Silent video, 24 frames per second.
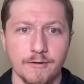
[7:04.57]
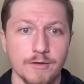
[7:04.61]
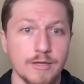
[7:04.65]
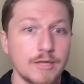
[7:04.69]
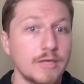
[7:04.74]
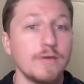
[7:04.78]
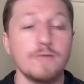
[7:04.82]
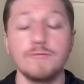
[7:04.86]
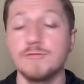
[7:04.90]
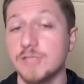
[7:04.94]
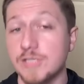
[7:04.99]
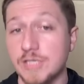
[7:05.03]

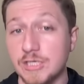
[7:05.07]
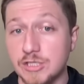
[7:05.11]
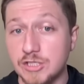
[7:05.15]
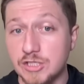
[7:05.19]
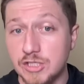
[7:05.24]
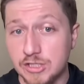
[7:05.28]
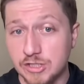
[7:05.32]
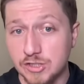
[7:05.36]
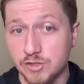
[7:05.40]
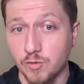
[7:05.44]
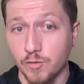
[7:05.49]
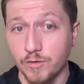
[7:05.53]
Houston
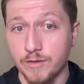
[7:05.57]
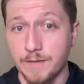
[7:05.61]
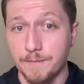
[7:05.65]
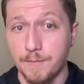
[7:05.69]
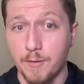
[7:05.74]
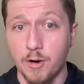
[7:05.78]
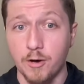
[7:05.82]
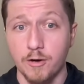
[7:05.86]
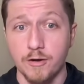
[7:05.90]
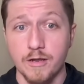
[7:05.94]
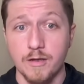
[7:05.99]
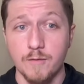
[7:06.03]
just joined the
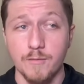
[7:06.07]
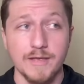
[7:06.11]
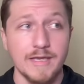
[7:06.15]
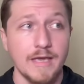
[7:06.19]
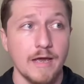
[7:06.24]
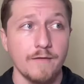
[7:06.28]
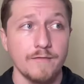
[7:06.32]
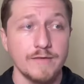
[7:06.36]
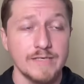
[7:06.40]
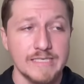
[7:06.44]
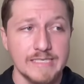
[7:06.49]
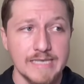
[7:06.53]
party with
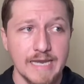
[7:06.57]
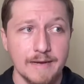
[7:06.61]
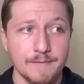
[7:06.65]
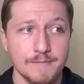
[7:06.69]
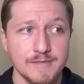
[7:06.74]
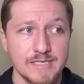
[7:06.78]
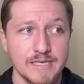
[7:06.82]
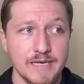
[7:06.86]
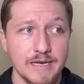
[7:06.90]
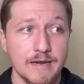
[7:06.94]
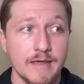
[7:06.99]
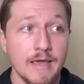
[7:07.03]
Kelvin
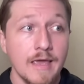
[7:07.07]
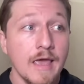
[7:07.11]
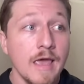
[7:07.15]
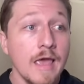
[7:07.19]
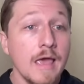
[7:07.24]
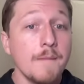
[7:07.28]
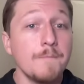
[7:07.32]
Sampson.